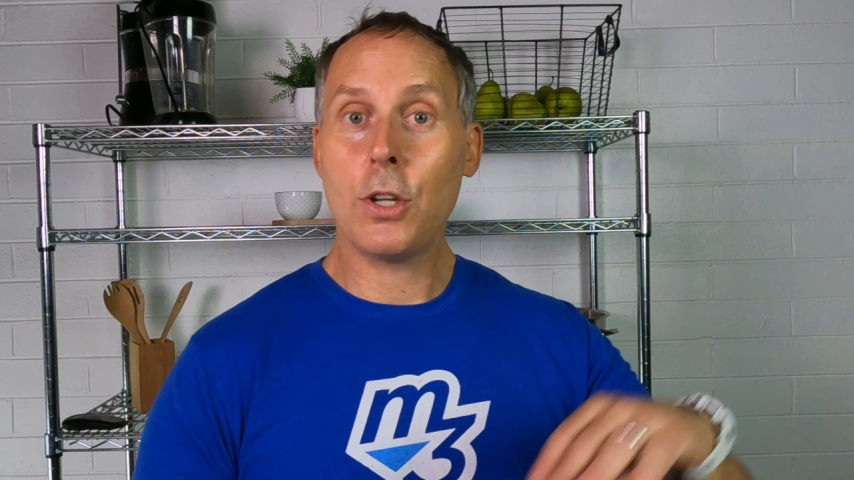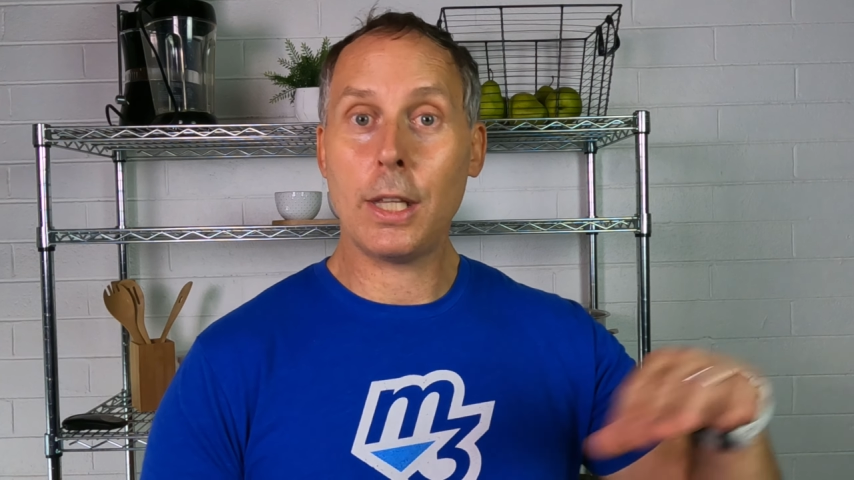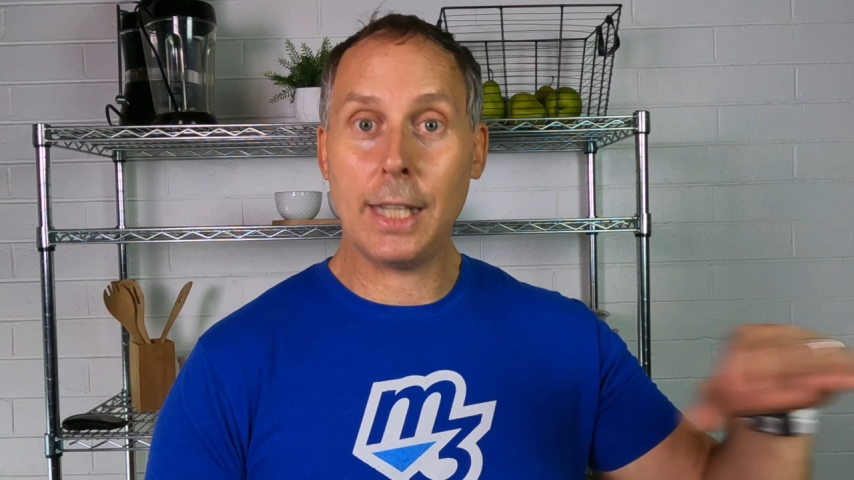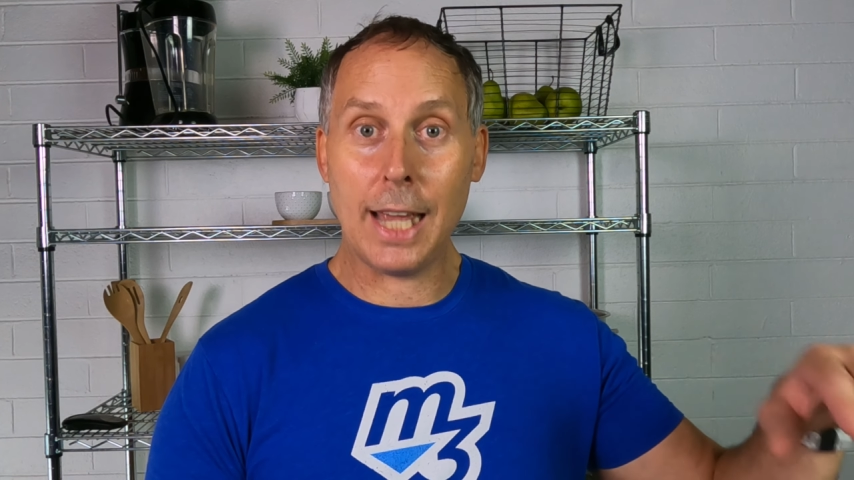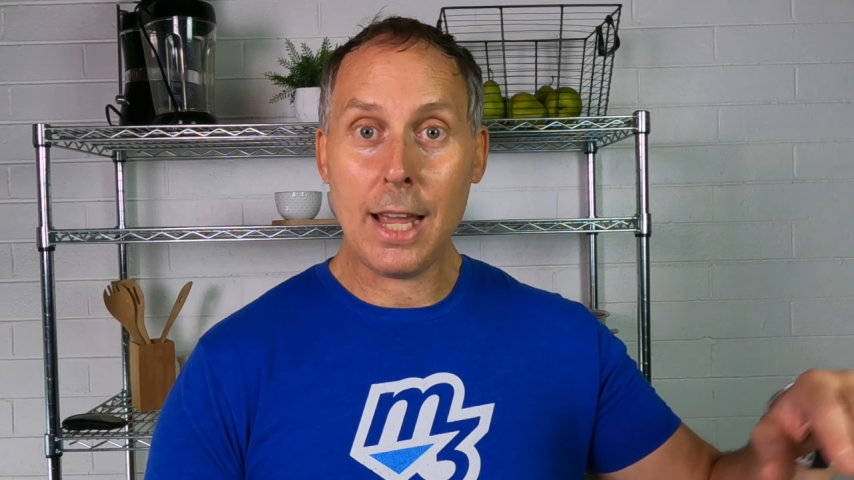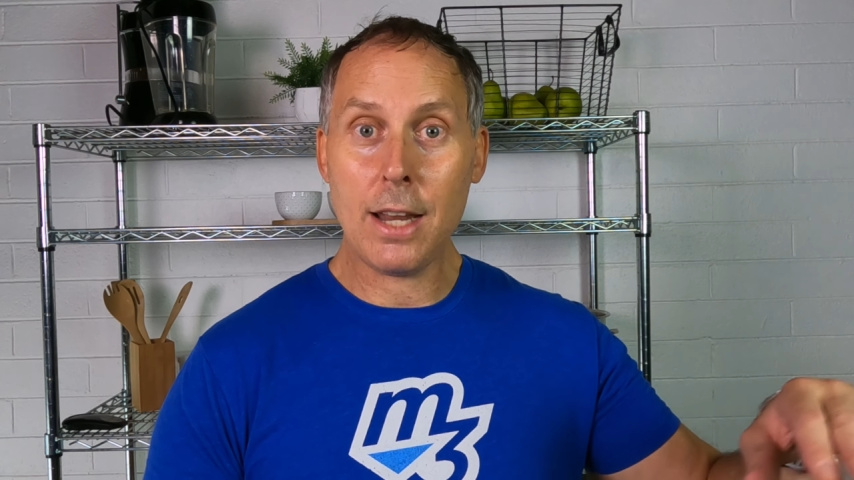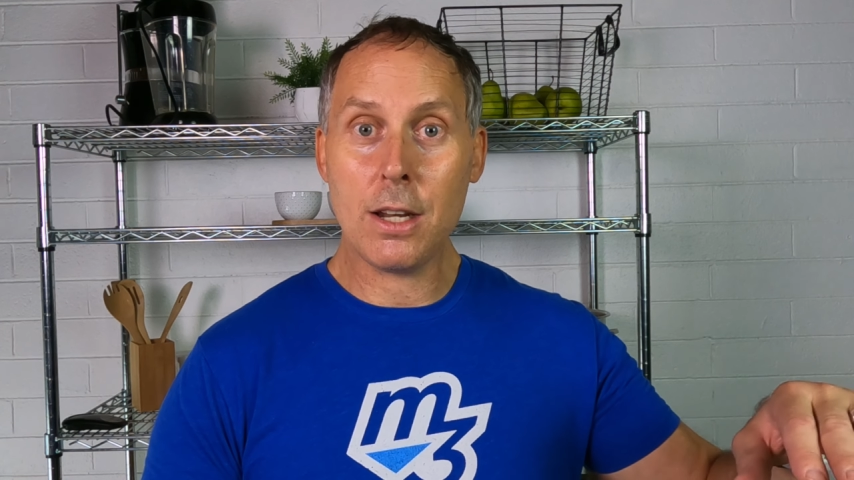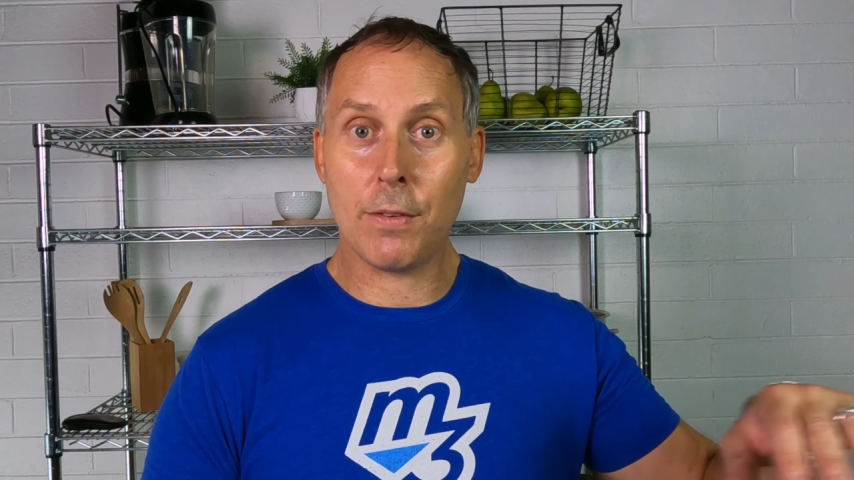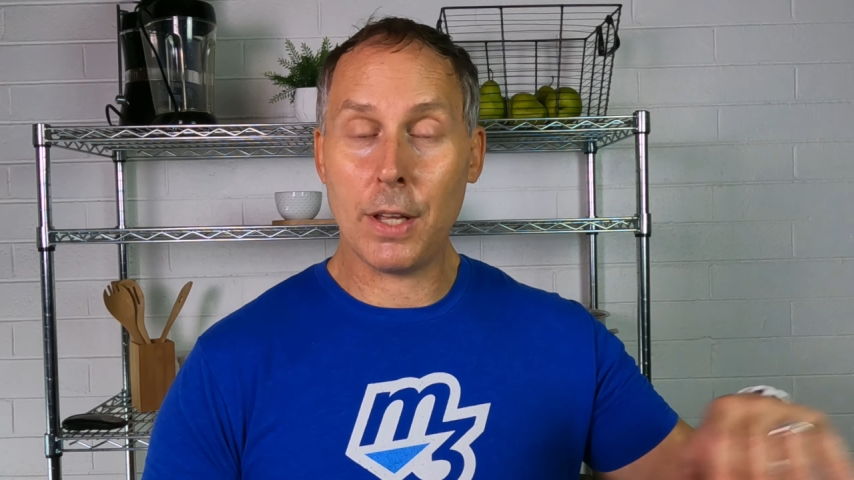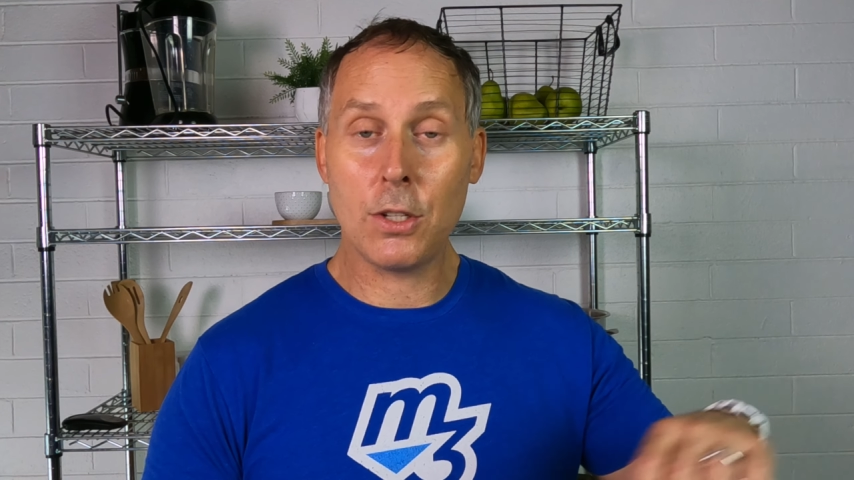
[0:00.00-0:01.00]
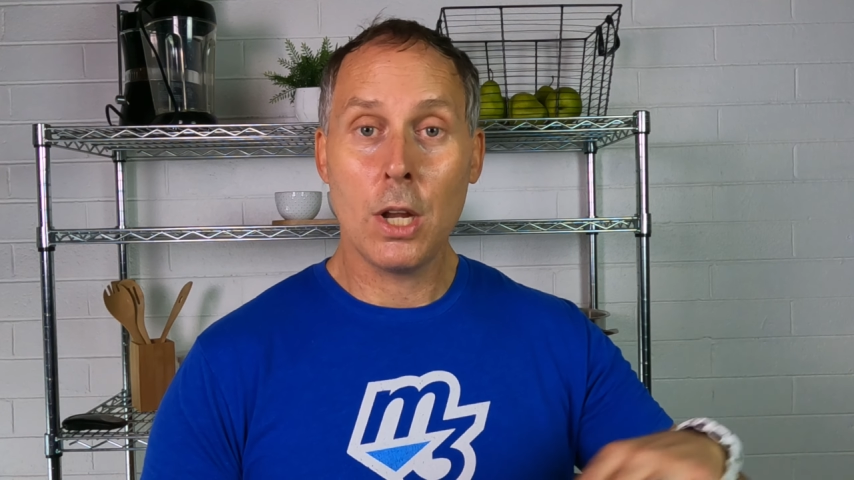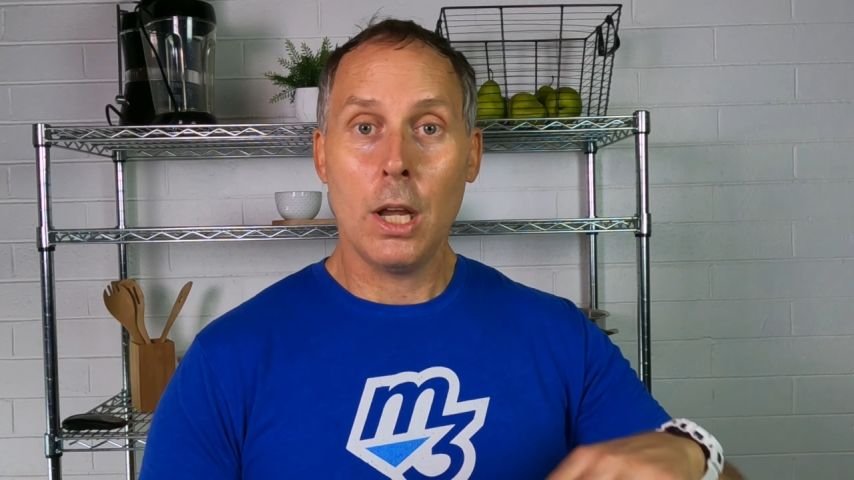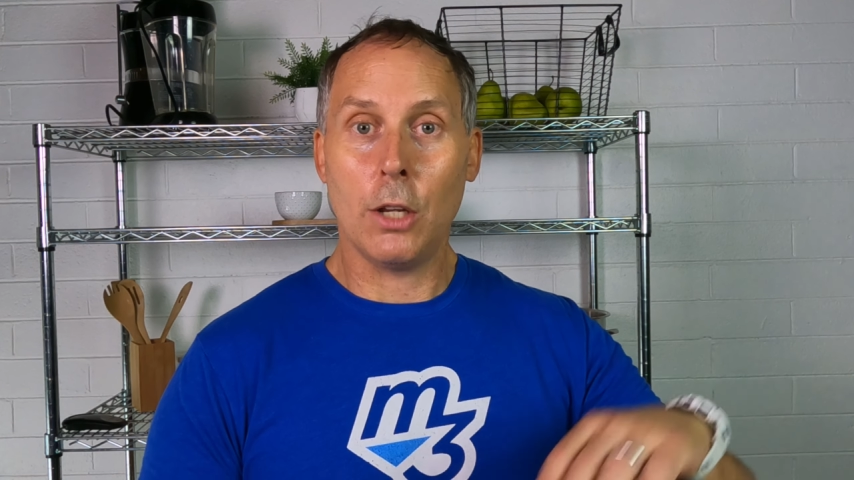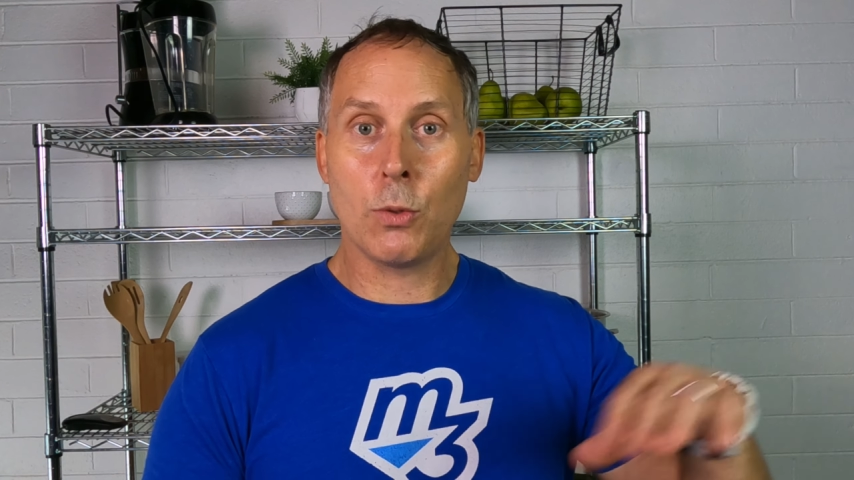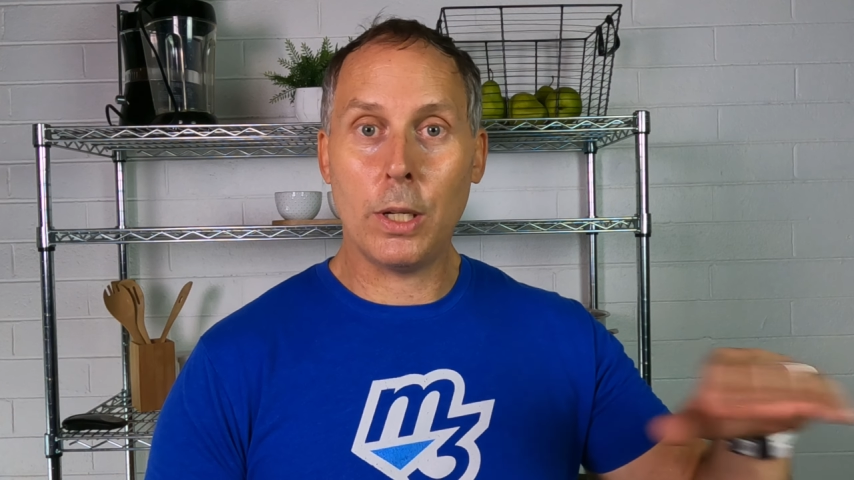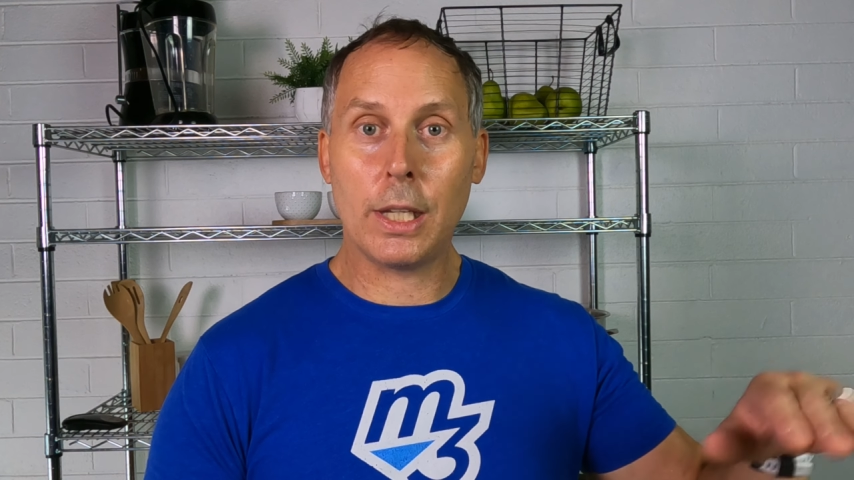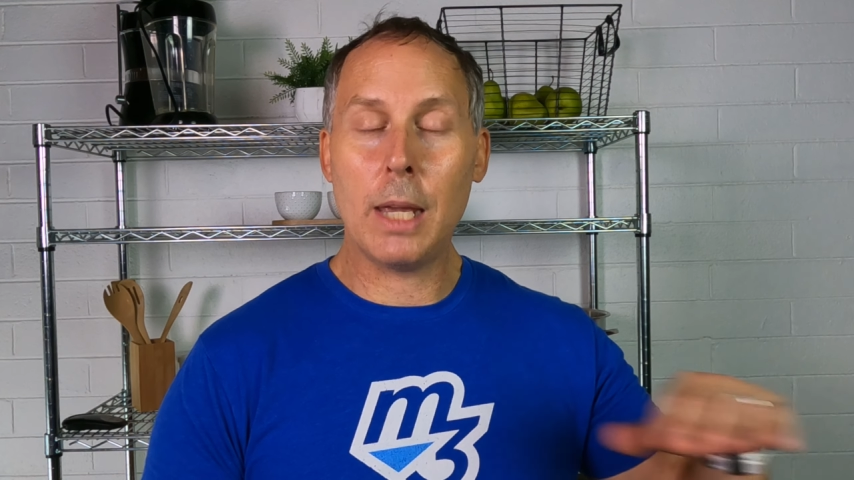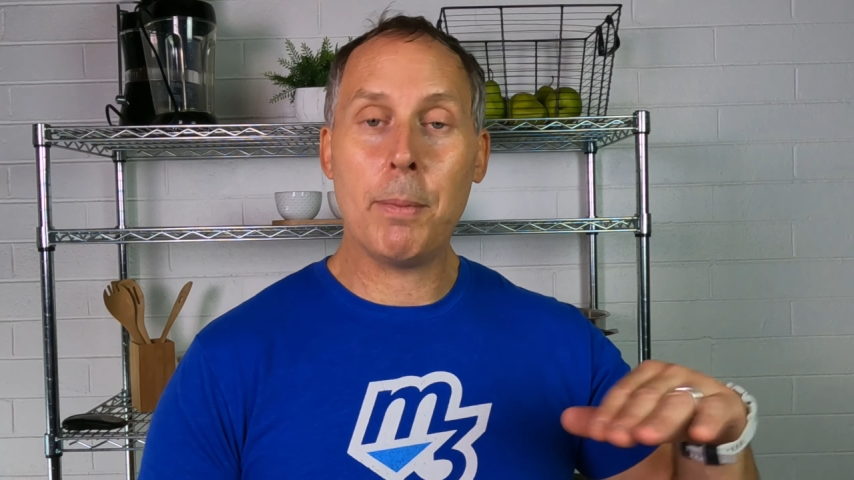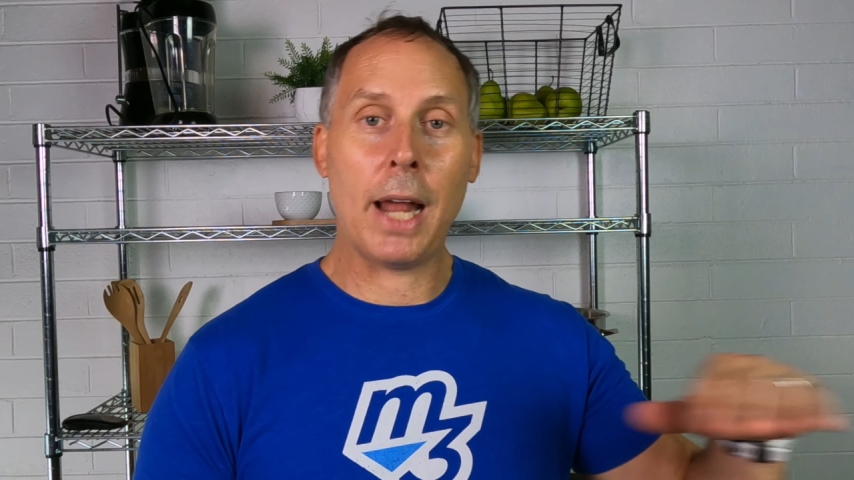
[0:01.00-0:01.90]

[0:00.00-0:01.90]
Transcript: So at the end of this is when you keep